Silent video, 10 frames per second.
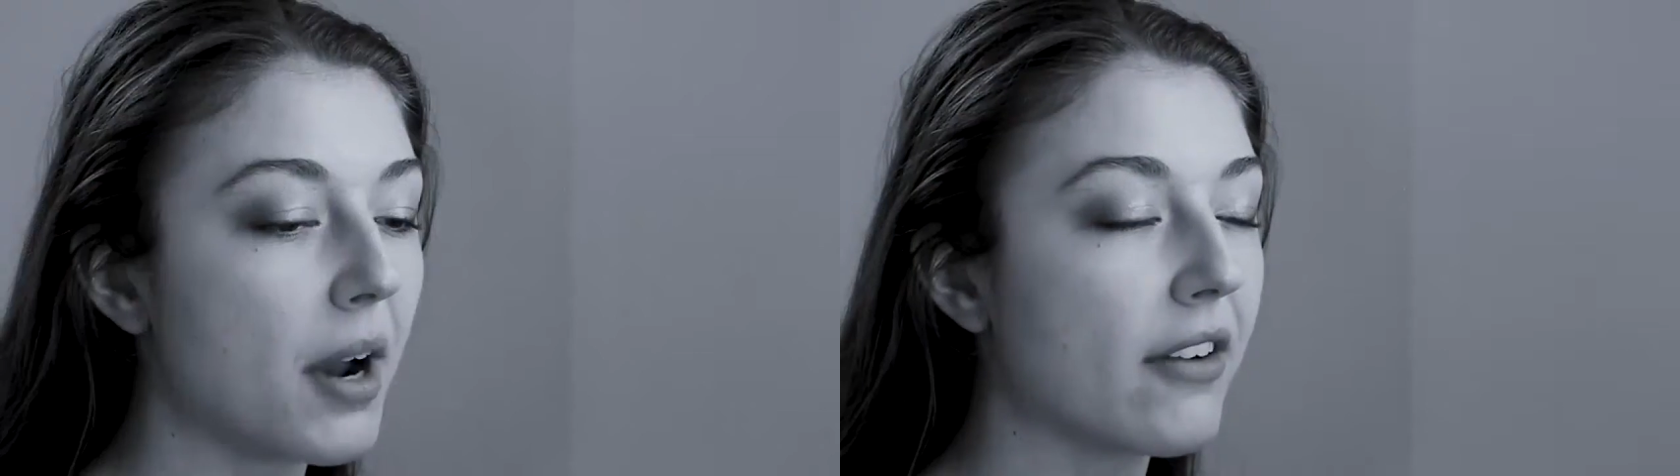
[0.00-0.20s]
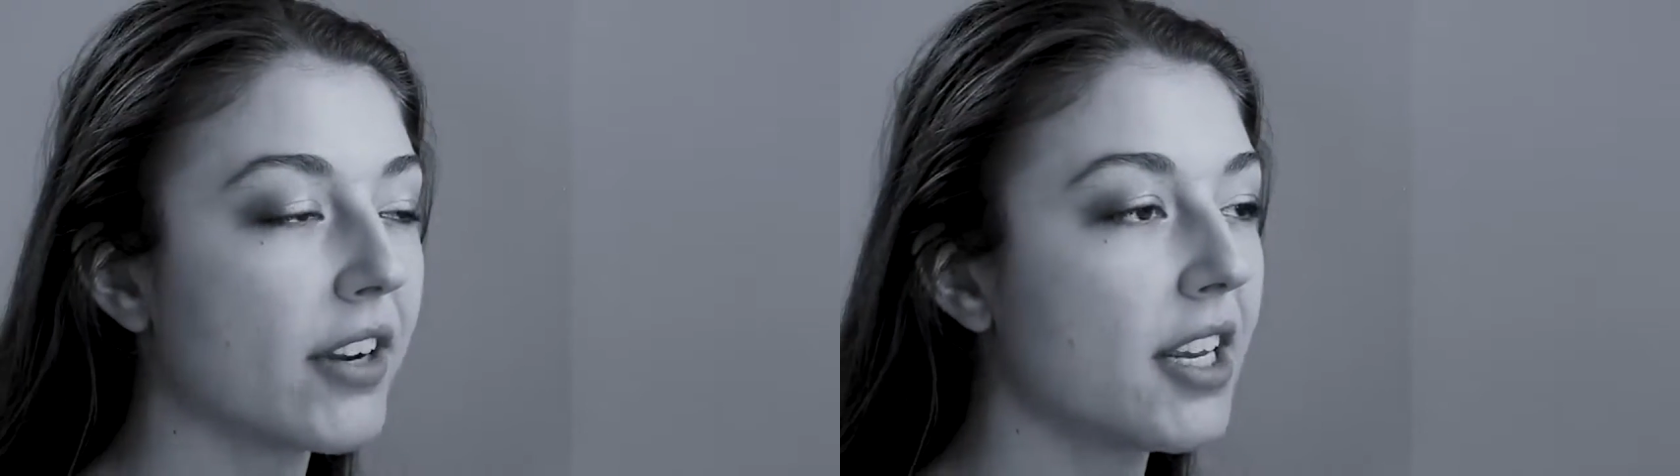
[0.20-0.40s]
Do you
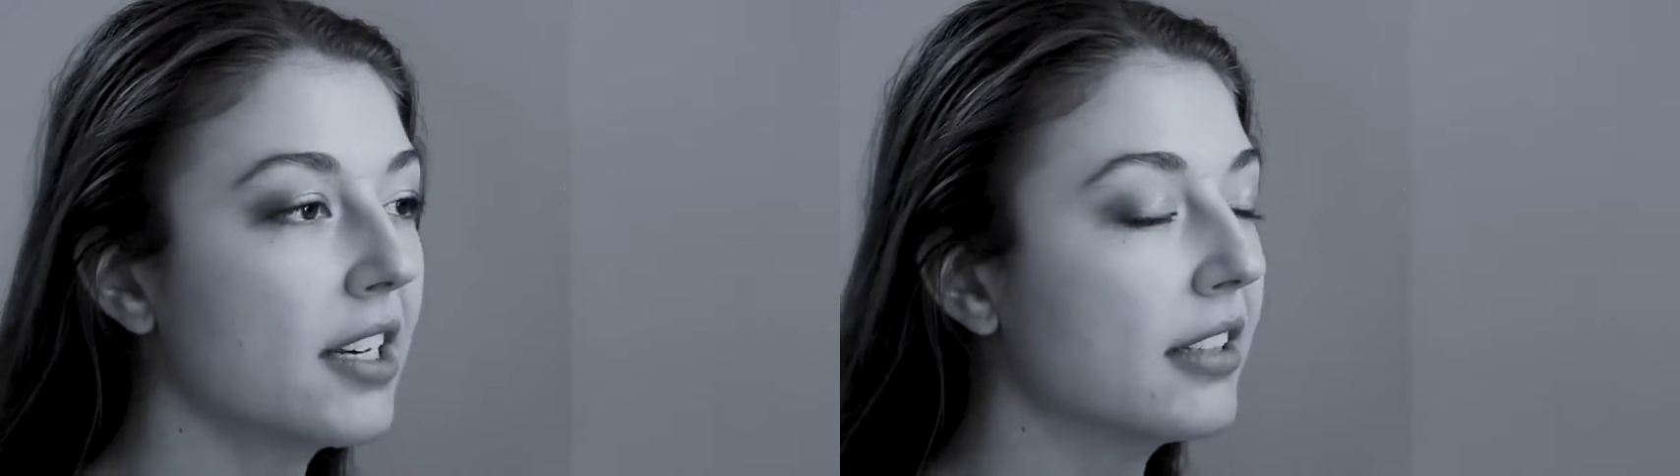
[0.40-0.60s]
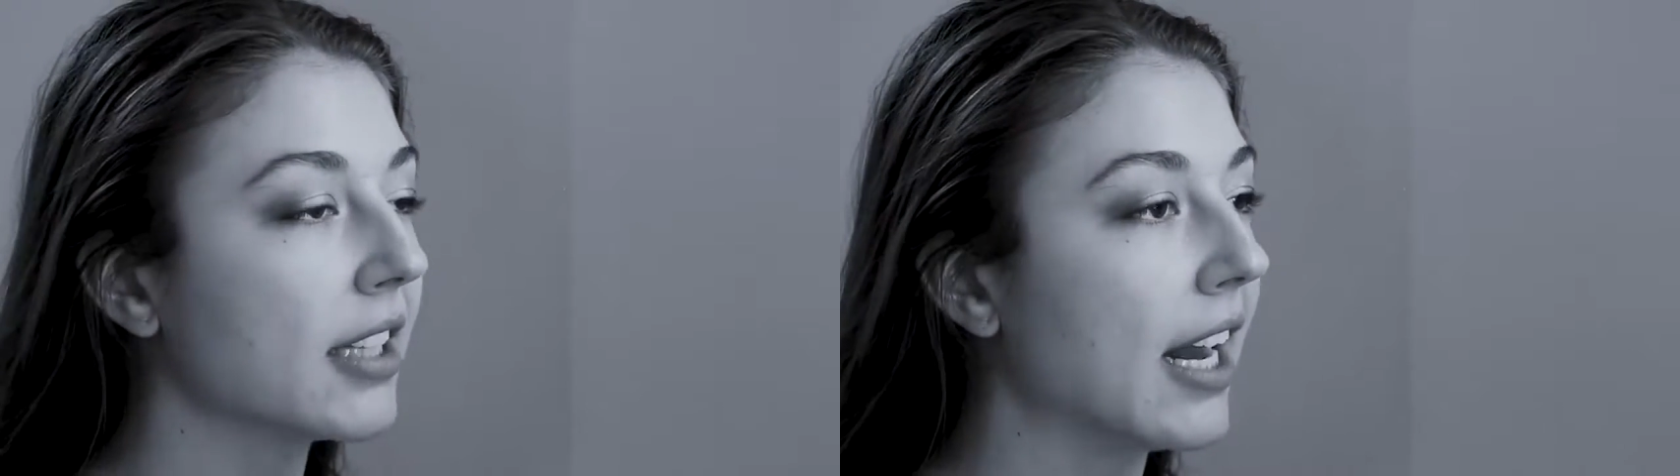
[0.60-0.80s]
have
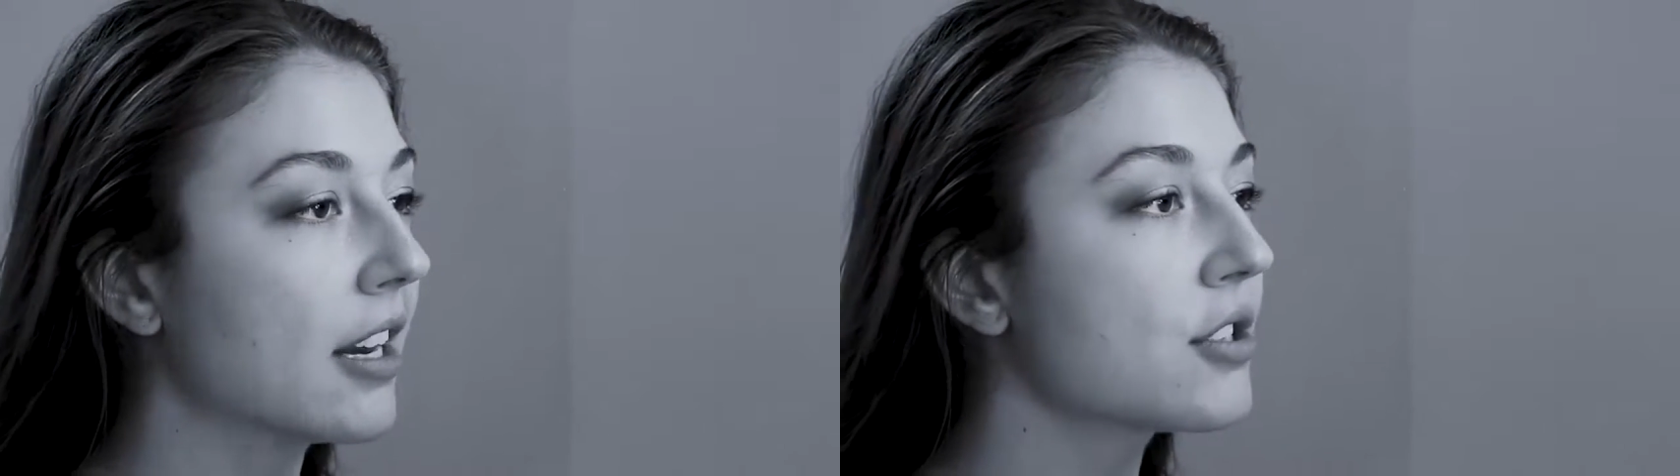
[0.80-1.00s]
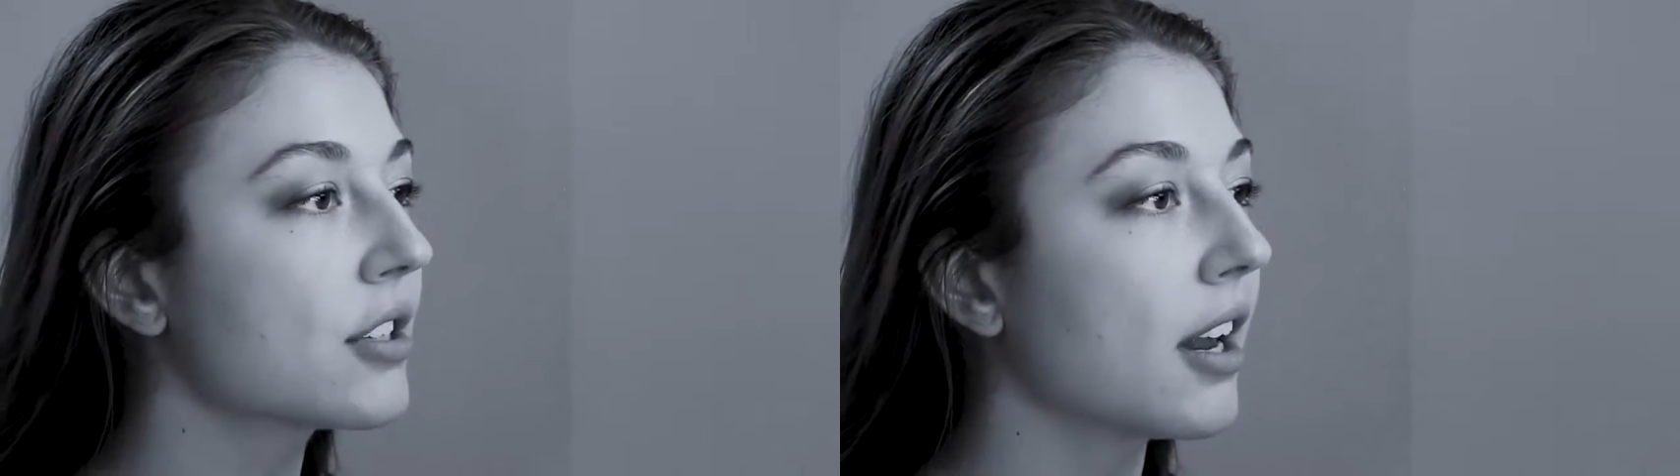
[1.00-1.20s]
any
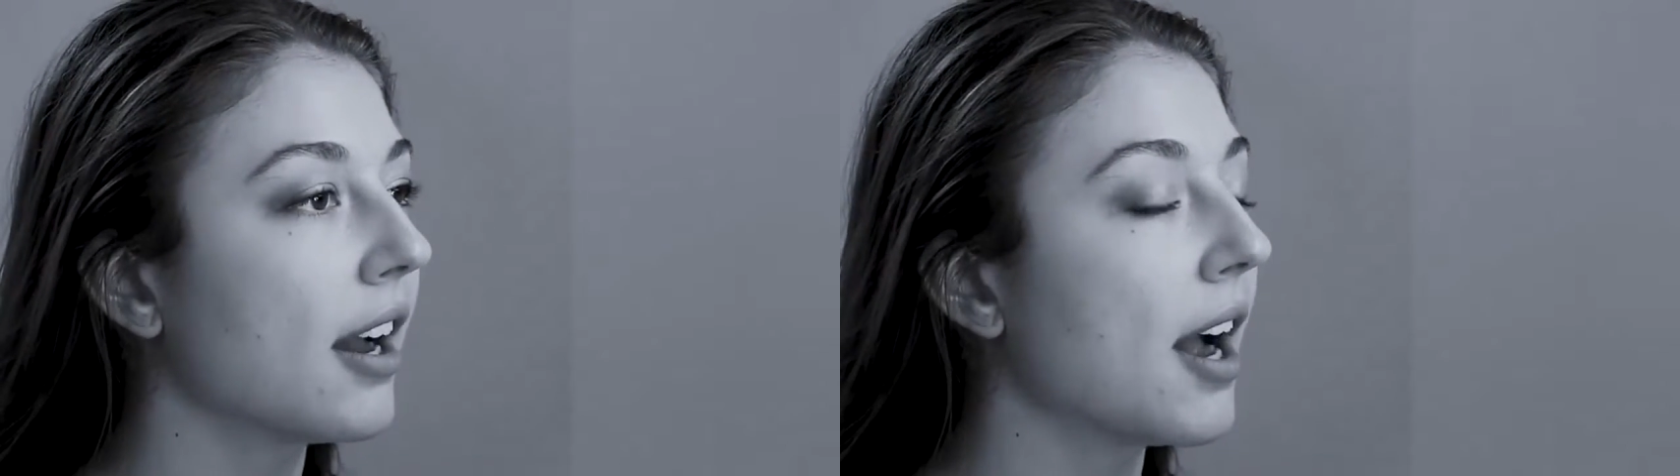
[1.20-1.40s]
lash